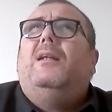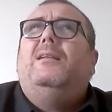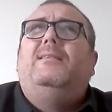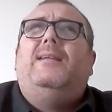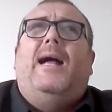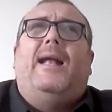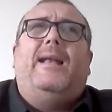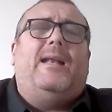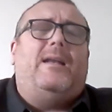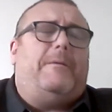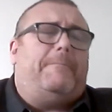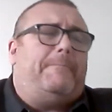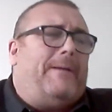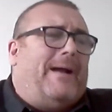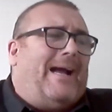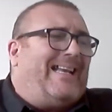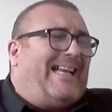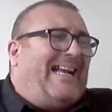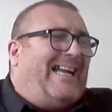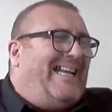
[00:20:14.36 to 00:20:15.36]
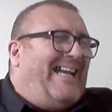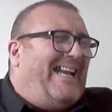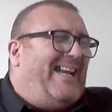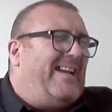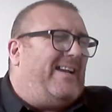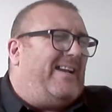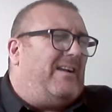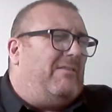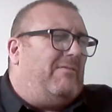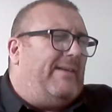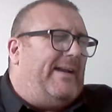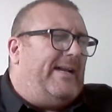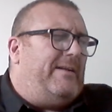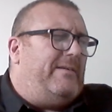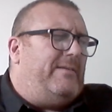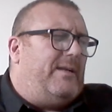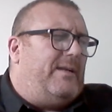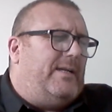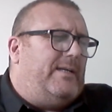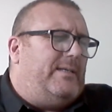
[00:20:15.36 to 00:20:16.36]
Dad had to pack that in
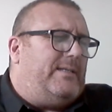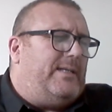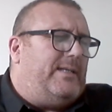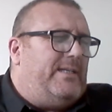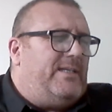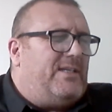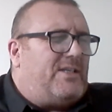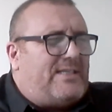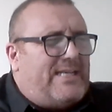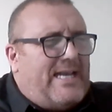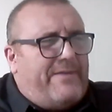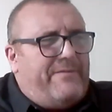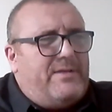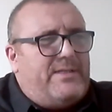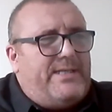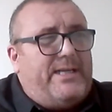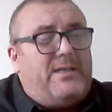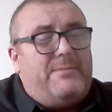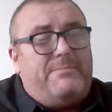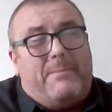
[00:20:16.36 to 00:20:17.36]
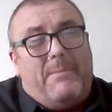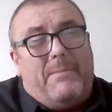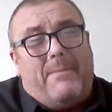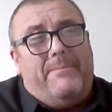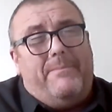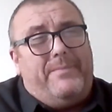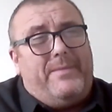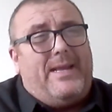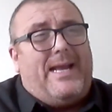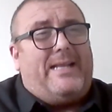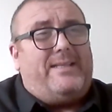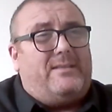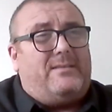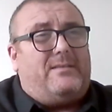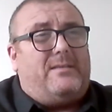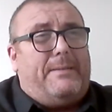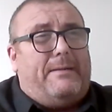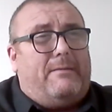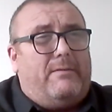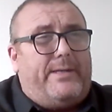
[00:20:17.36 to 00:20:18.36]
around 1970 because my mum had
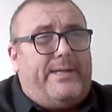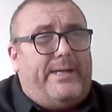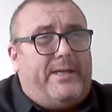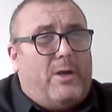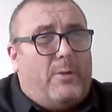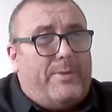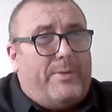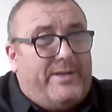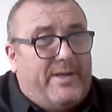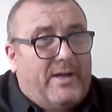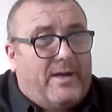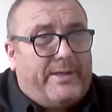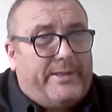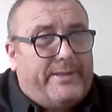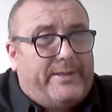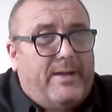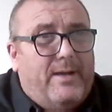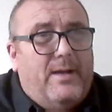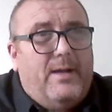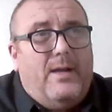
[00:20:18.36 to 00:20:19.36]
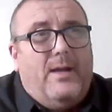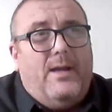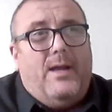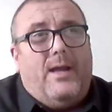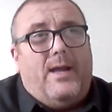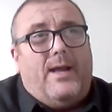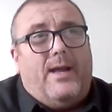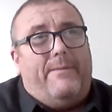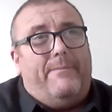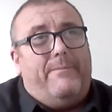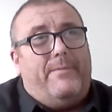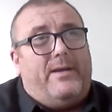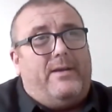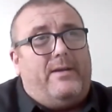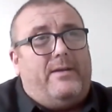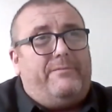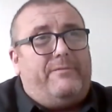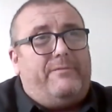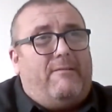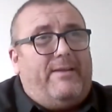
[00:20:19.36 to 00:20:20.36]
to America to go and die at
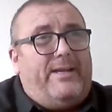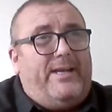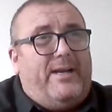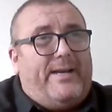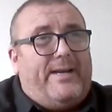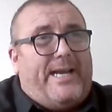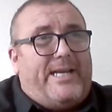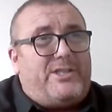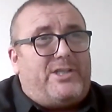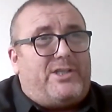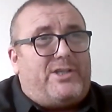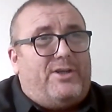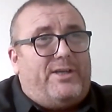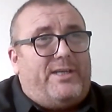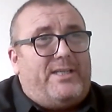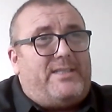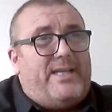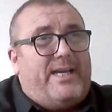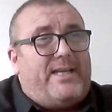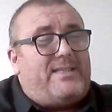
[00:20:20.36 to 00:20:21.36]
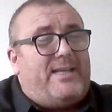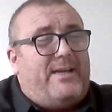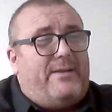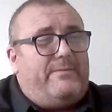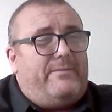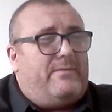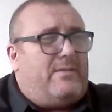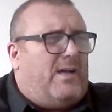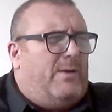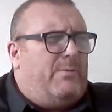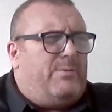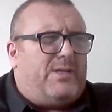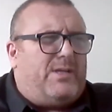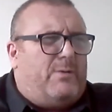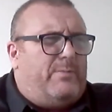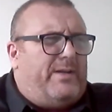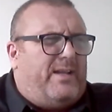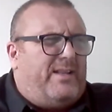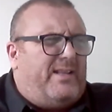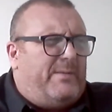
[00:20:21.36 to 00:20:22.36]
a very young age, 36. Now I
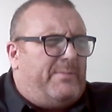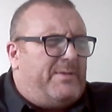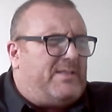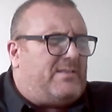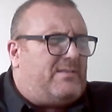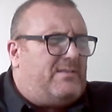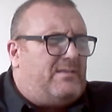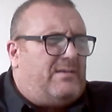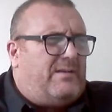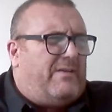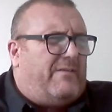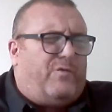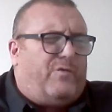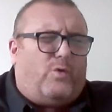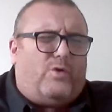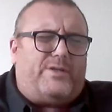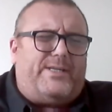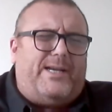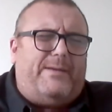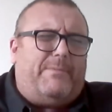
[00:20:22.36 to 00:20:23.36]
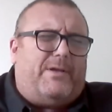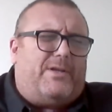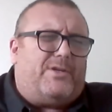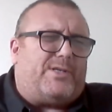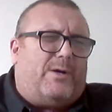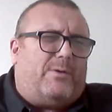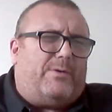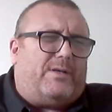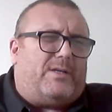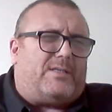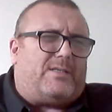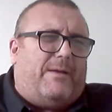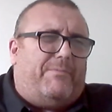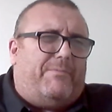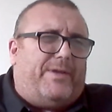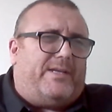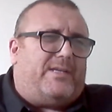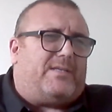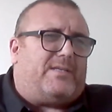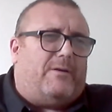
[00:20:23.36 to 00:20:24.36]
was 14 months old or
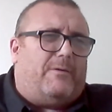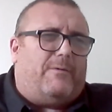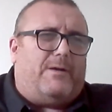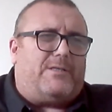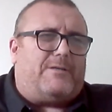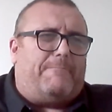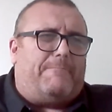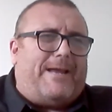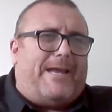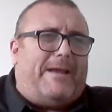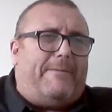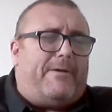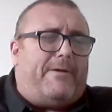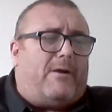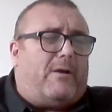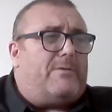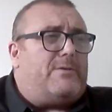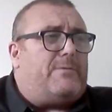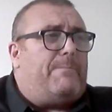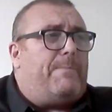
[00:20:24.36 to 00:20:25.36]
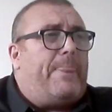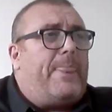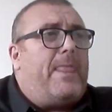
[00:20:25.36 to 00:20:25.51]
something, so I was a baby in ours.